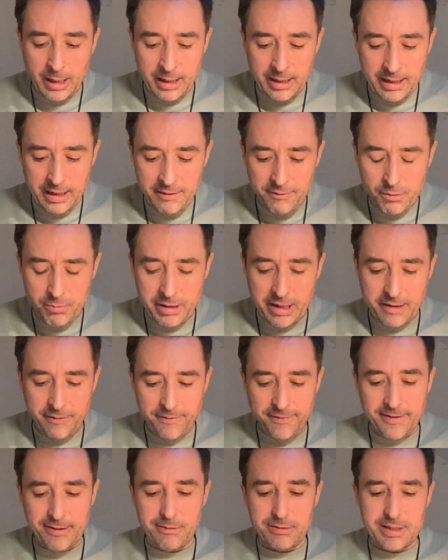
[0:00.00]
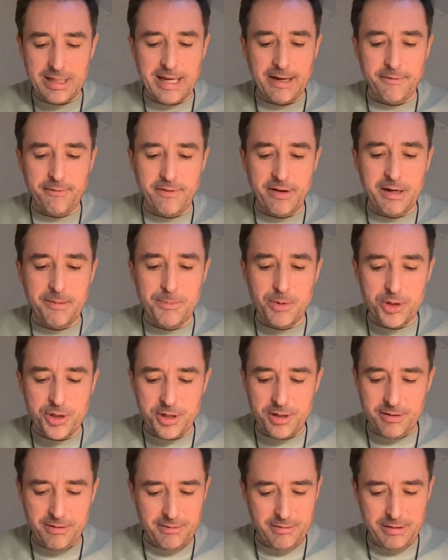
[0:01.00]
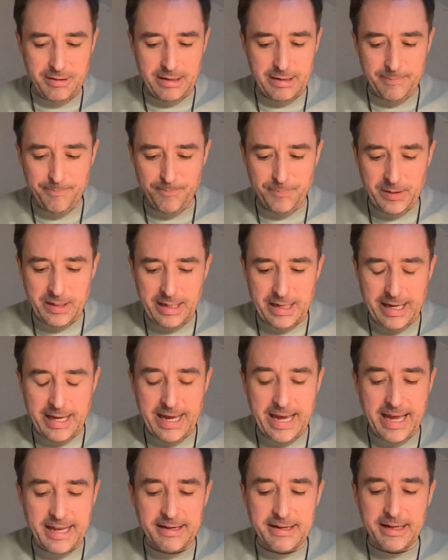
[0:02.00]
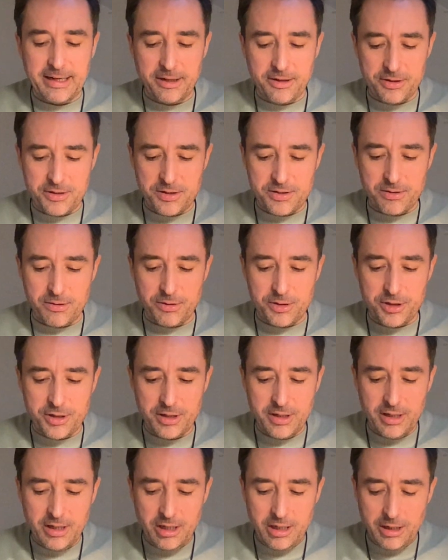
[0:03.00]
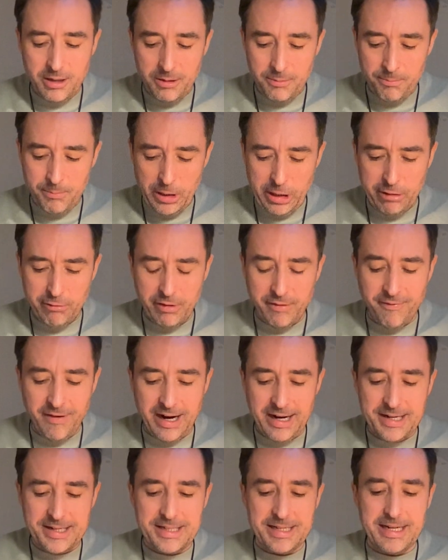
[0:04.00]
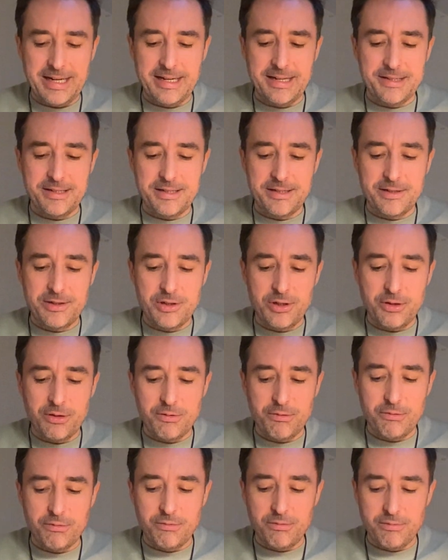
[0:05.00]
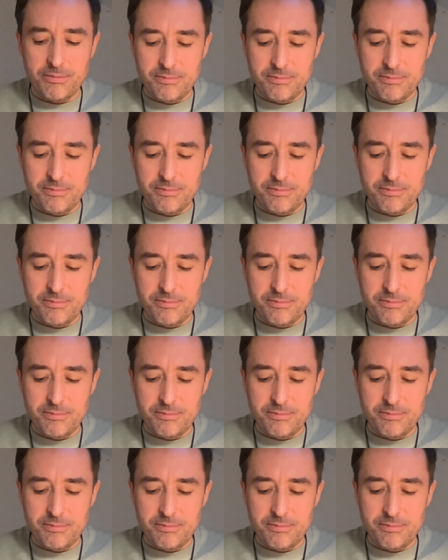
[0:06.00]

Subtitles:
Either way, it feels like very much a headache as such. But your advice is to,